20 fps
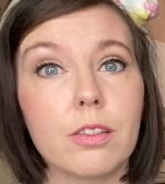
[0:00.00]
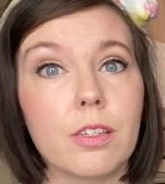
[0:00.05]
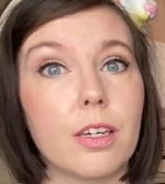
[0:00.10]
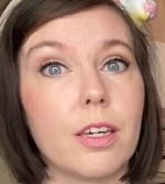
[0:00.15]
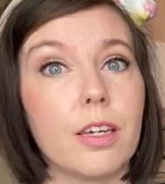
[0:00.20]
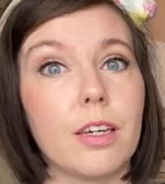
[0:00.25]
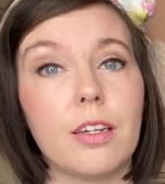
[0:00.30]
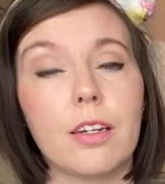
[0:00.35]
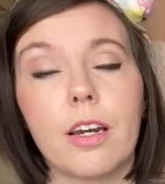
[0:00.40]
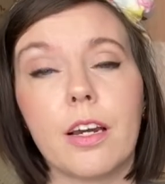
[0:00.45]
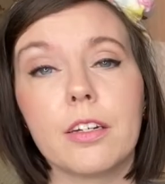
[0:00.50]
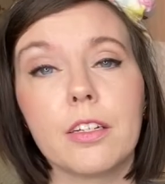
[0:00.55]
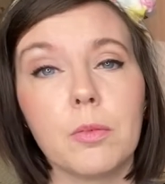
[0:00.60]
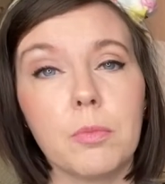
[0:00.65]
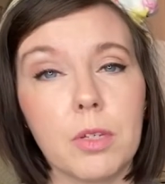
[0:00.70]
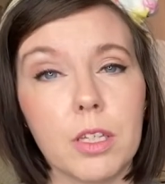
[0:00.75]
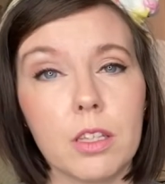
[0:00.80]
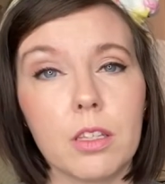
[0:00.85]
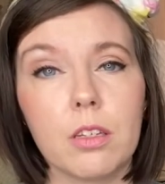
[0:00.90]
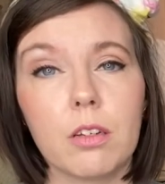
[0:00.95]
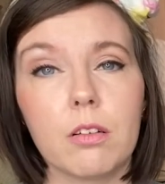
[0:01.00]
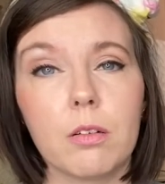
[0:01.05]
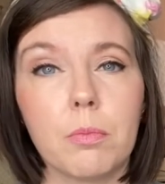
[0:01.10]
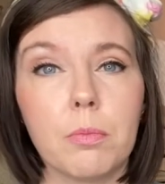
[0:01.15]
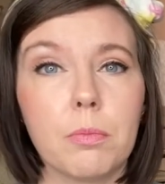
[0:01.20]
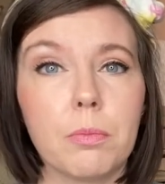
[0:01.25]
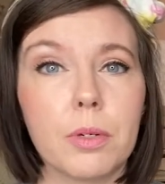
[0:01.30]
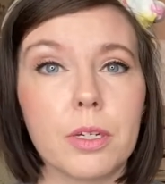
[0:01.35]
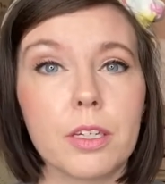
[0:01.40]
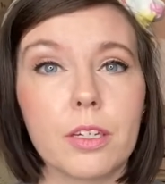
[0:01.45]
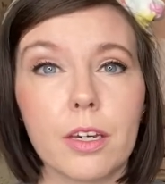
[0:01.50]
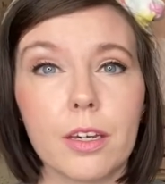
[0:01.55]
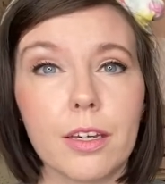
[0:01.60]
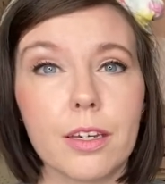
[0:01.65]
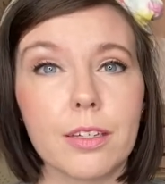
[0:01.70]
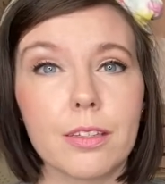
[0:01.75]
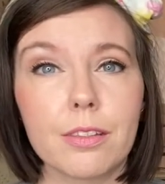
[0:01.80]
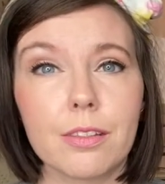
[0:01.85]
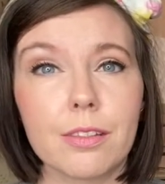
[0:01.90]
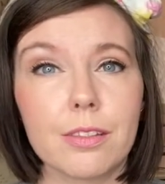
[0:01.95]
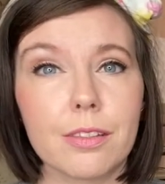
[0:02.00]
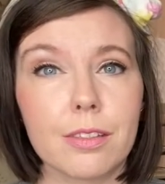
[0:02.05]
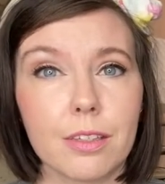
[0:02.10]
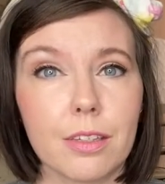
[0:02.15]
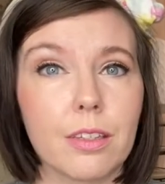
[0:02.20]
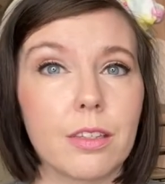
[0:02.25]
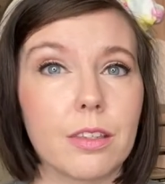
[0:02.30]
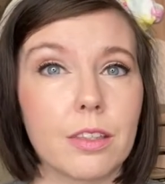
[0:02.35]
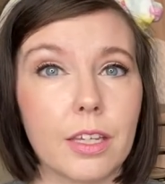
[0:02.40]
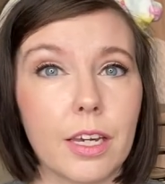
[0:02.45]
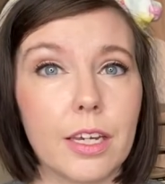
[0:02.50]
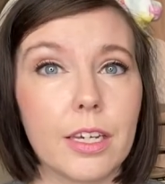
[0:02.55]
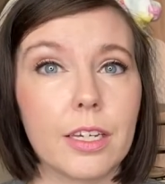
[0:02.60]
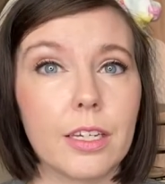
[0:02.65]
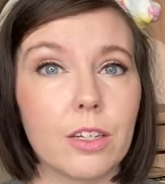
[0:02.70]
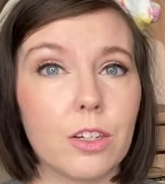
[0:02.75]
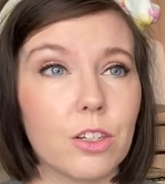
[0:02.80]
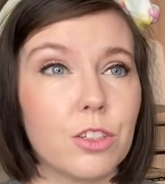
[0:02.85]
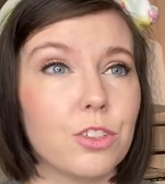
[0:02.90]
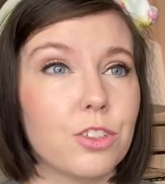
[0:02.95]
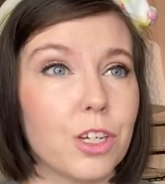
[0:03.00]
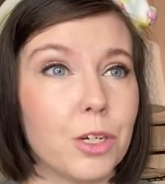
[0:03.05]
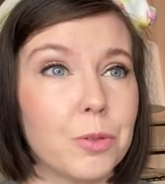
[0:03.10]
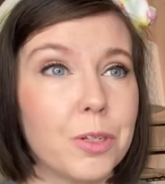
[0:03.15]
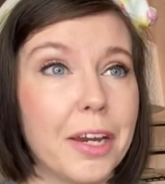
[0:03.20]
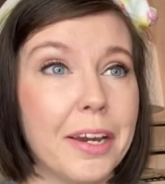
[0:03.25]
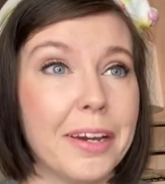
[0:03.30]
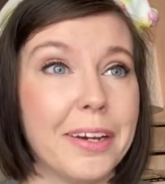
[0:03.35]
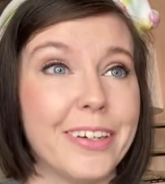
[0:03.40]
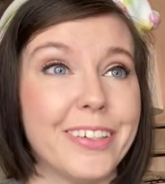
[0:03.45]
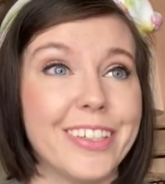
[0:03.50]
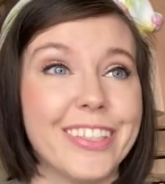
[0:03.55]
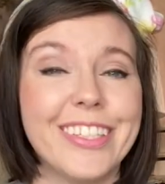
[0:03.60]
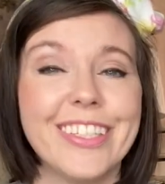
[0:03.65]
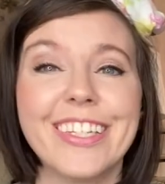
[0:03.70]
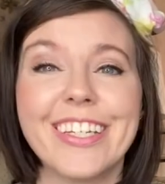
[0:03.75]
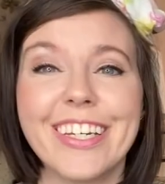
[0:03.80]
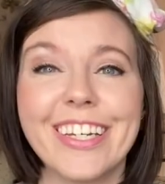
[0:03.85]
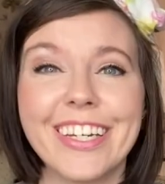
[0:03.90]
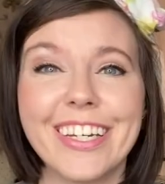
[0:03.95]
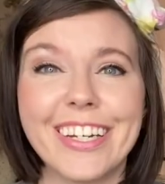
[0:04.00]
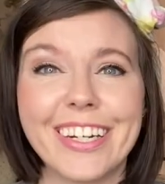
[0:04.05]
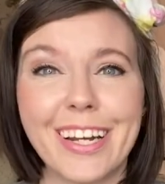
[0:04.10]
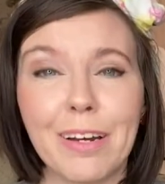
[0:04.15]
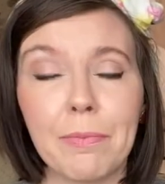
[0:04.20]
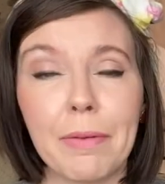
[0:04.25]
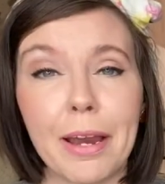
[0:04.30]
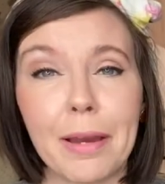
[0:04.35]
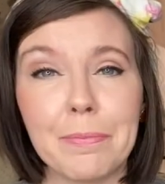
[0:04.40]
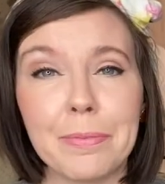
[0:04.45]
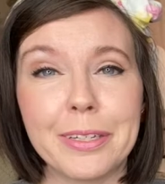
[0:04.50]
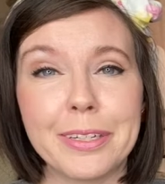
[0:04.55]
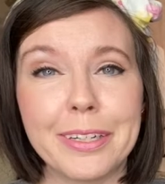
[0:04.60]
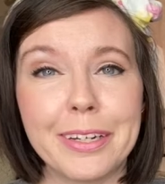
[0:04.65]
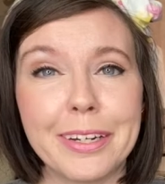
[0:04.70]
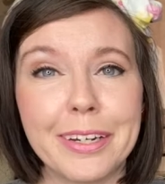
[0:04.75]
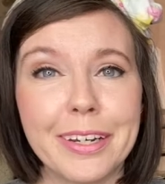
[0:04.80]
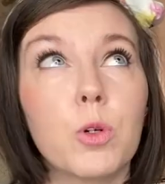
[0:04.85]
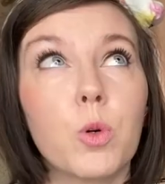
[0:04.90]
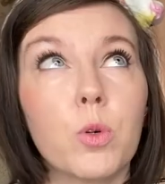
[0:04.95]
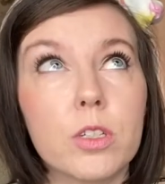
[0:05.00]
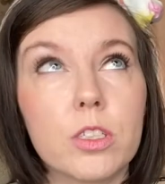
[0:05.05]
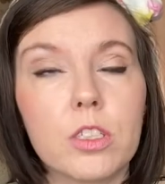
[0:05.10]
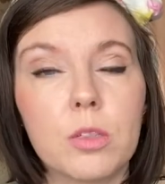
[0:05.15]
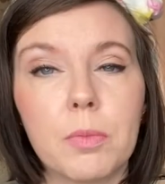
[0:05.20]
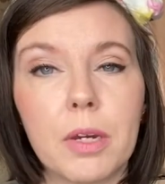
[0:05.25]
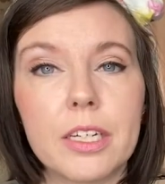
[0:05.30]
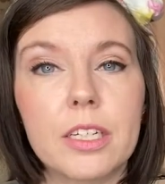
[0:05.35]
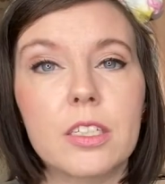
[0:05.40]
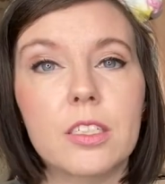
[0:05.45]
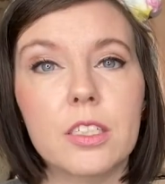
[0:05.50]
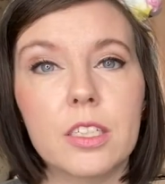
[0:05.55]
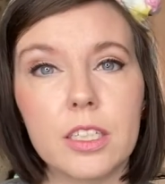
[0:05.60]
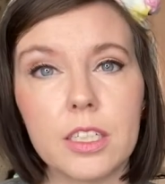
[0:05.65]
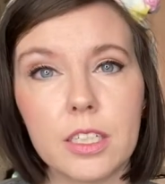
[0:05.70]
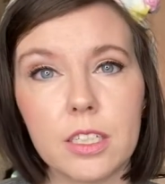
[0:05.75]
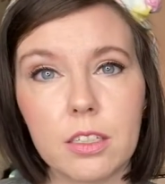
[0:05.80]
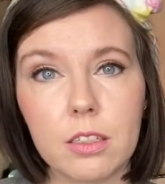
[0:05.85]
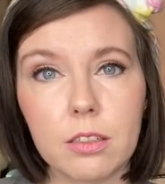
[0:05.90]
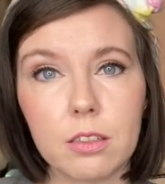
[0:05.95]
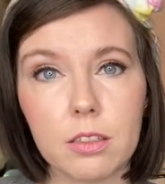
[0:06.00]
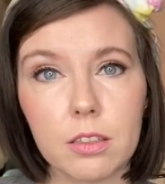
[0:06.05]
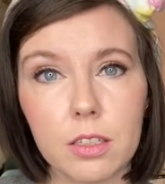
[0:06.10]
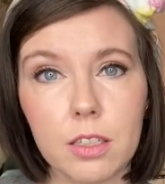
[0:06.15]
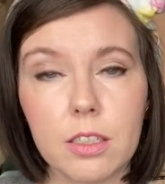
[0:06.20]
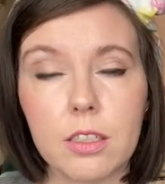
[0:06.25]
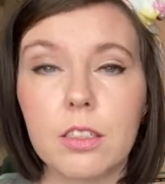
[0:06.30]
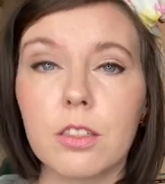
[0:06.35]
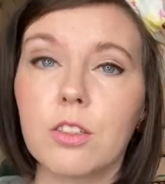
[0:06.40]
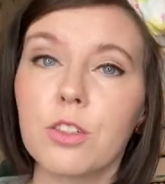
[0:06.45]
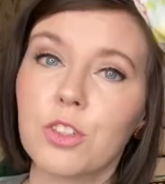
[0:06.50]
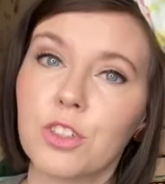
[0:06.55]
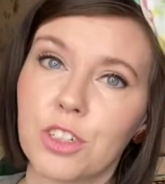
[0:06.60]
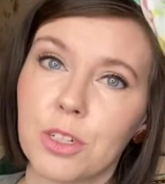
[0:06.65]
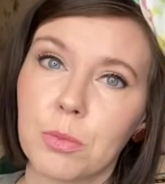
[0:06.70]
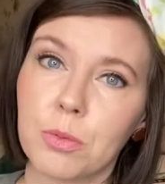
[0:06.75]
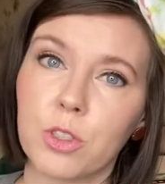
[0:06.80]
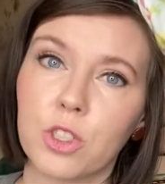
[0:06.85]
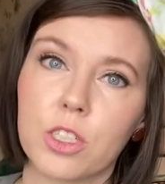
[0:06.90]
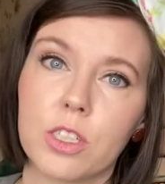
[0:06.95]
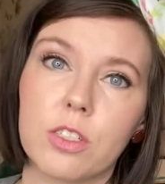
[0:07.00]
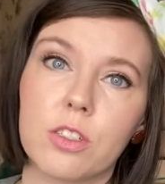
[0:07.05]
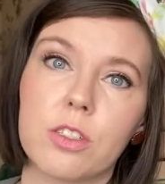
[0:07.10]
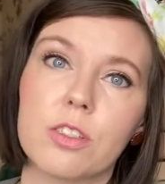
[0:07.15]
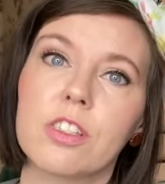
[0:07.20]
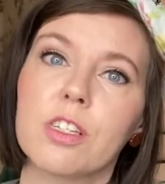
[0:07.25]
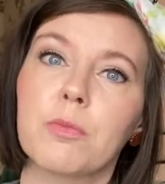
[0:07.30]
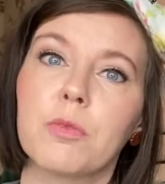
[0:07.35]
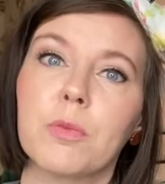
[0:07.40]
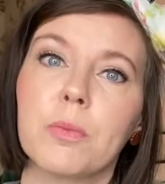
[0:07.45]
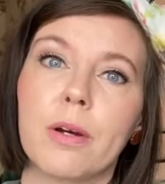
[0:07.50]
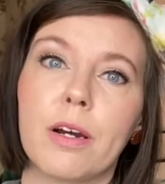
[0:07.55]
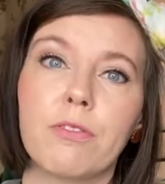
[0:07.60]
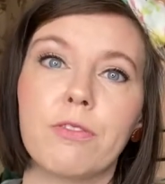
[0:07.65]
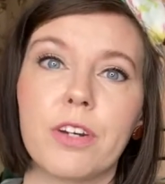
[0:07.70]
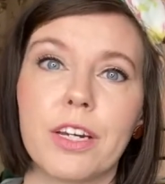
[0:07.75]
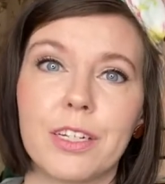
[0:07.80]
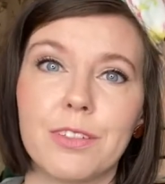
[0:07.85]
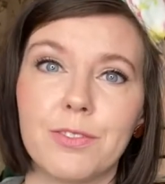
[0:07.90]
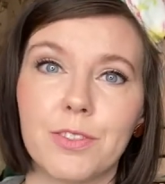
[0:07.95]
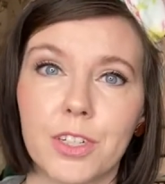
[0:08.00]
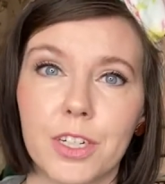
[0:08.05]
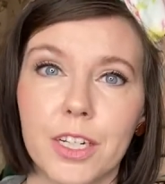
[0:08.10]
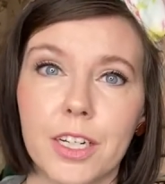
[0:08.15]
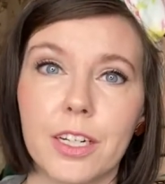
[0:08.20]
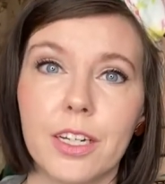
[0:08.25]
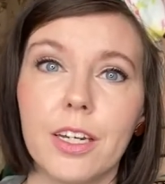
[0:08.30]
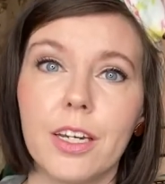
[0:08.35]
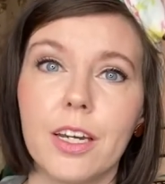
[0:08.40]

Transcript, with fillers: and I commend them because they are so talented, and I'm happy to I'm going to make a link in the description to some of my favorite